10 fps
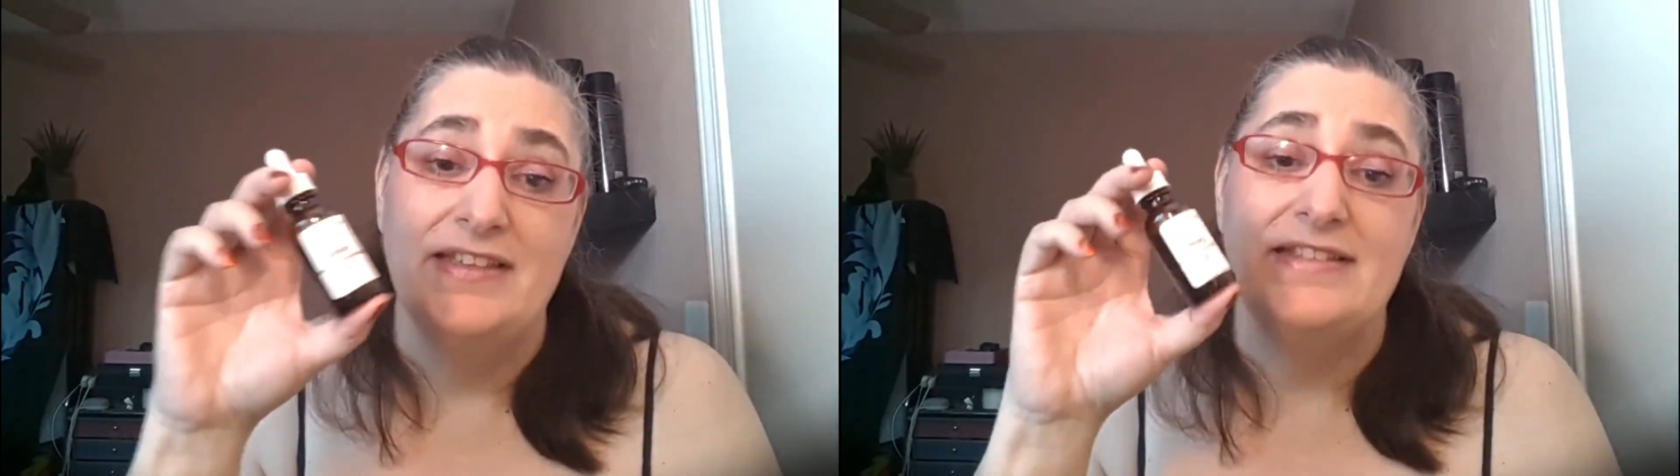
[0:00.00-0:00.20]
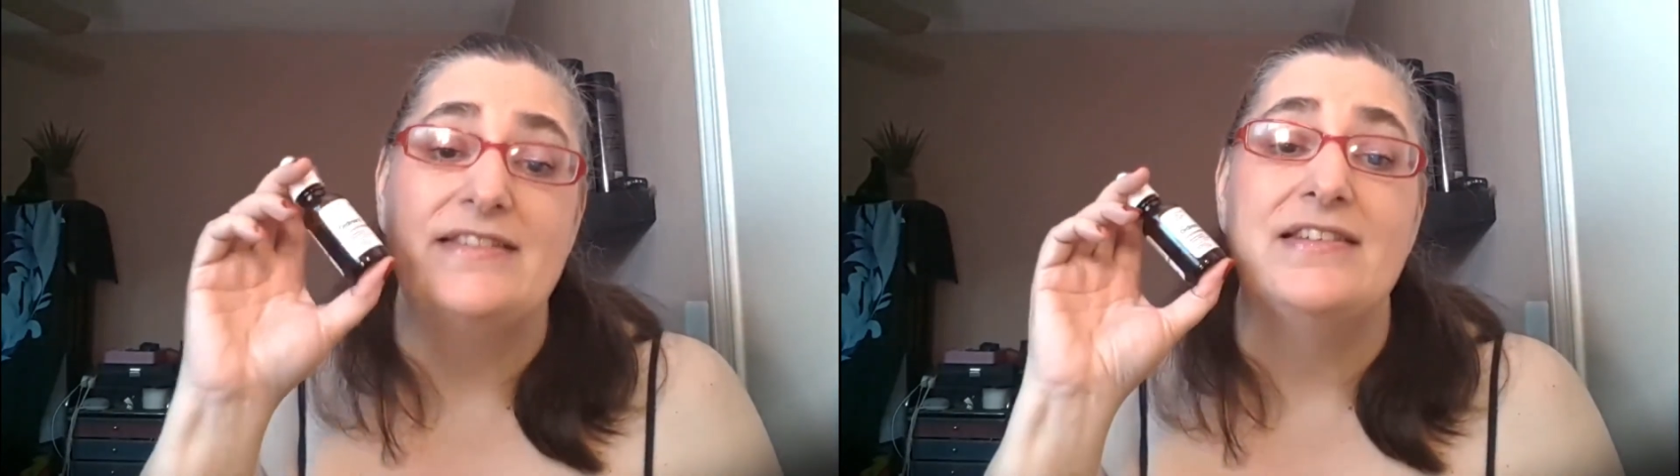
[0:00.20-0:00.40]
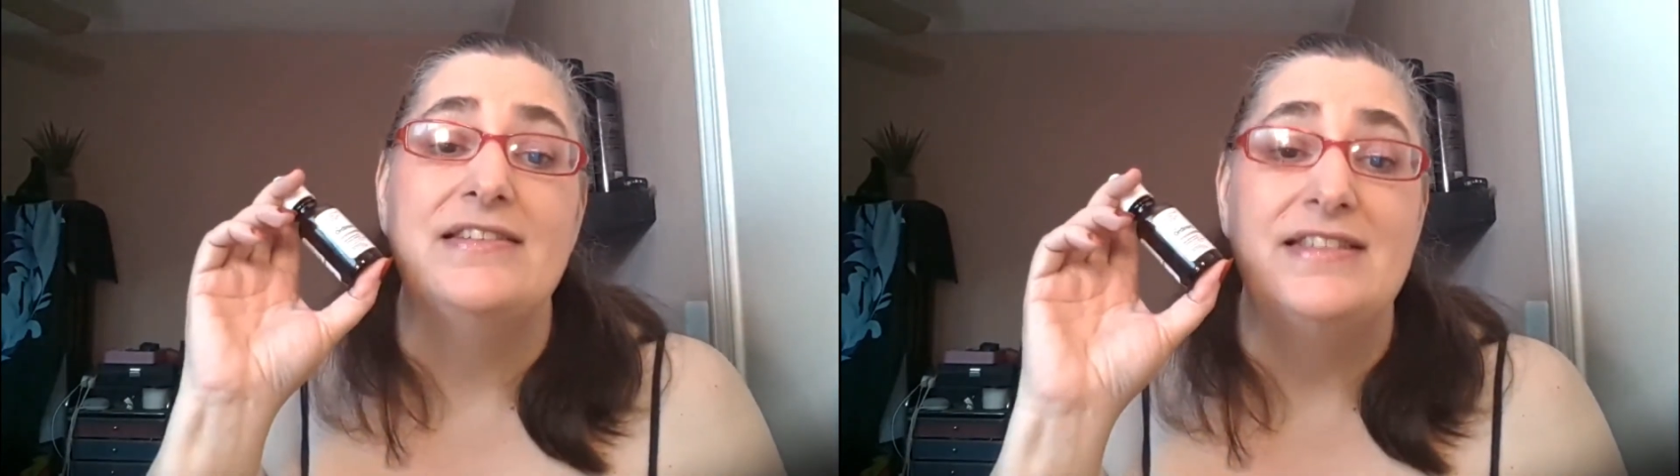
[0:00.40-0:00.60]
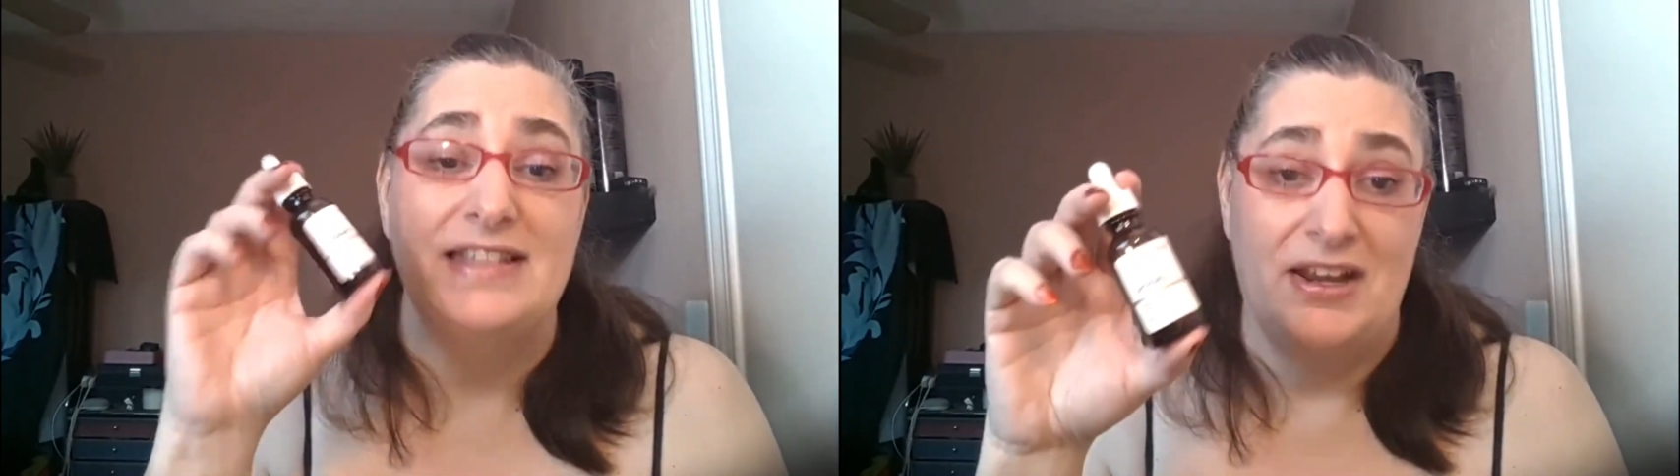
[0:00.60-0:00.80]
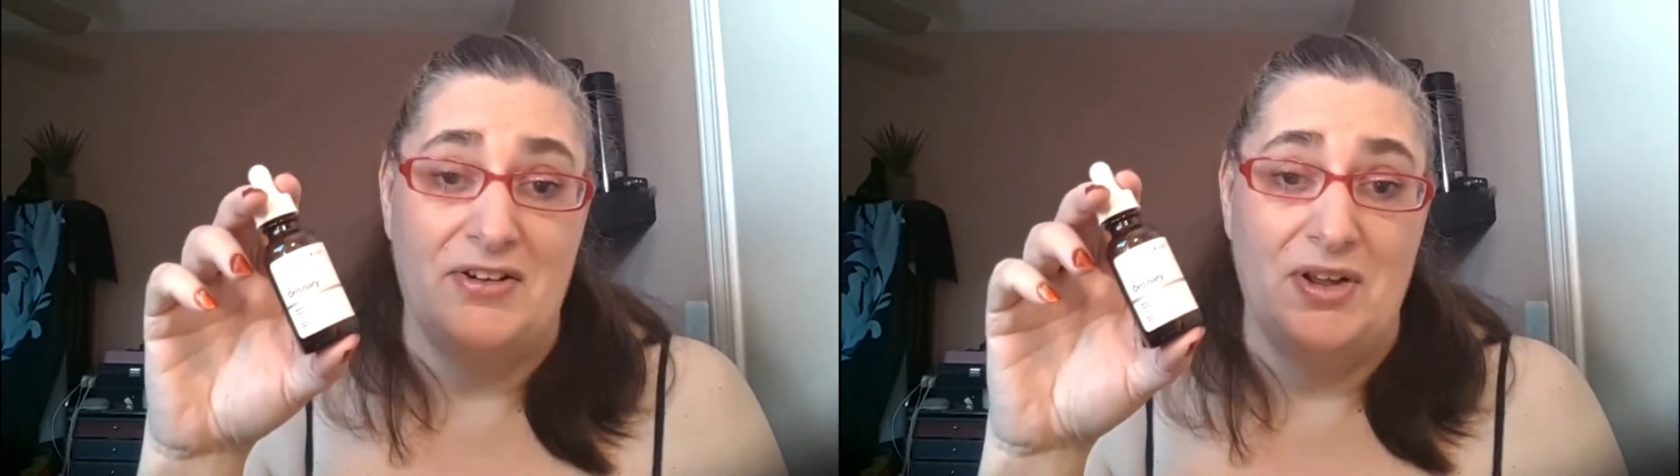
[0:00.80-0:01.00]
this
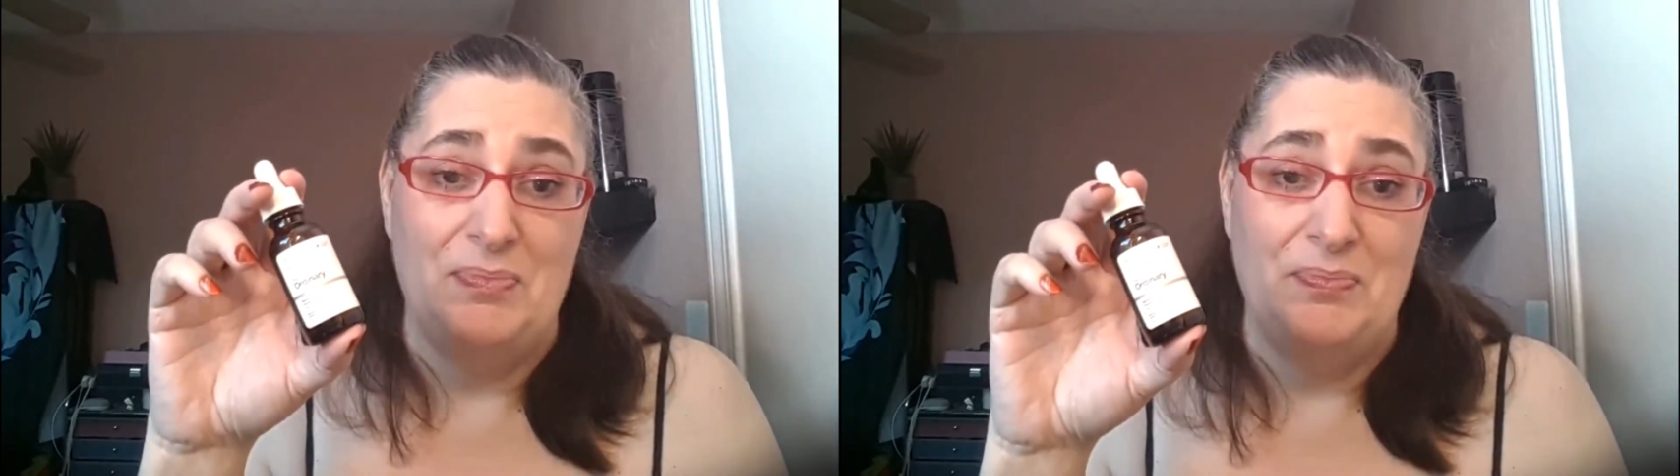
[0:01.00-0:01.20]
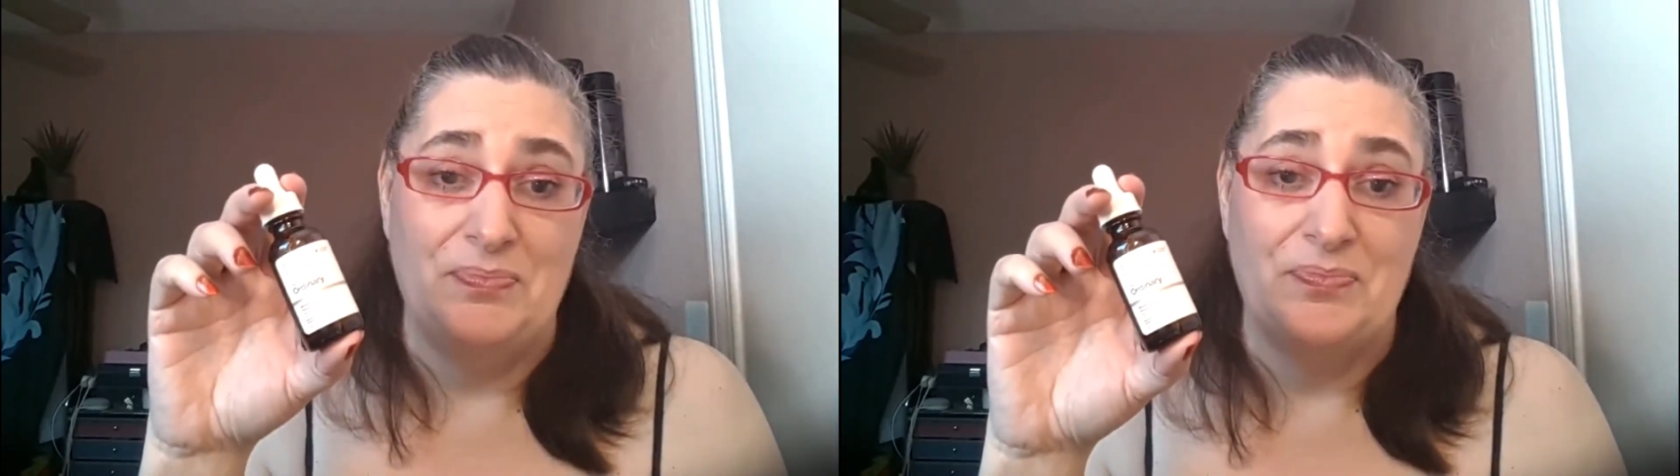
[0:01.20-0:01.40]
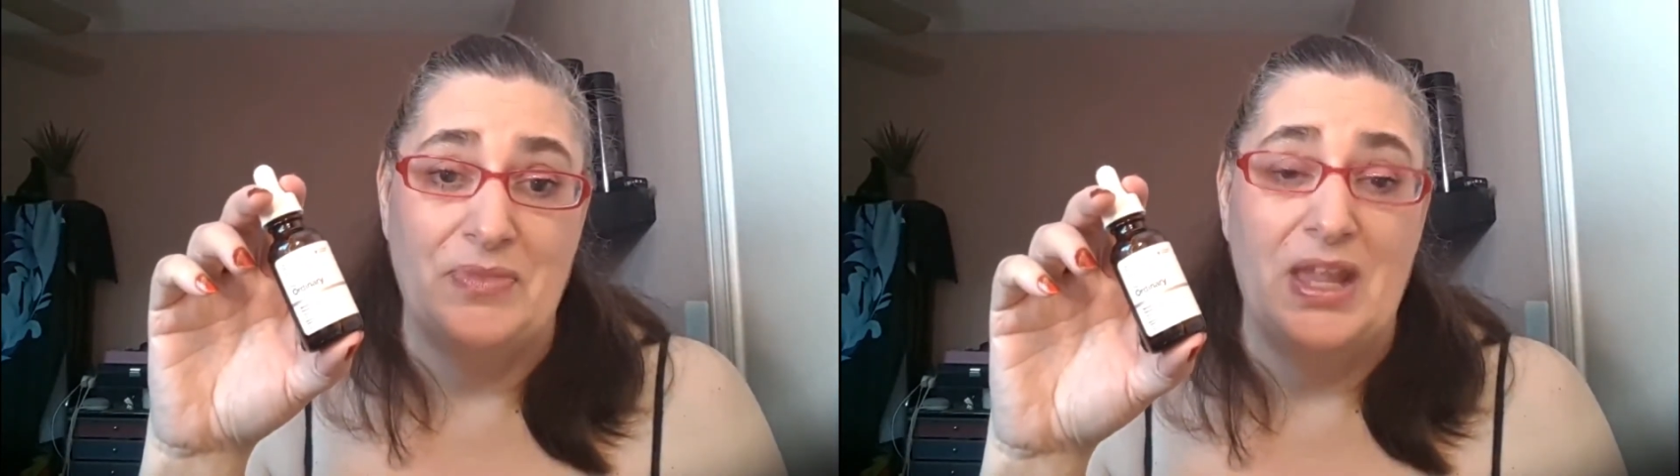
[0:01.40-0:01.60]
serum,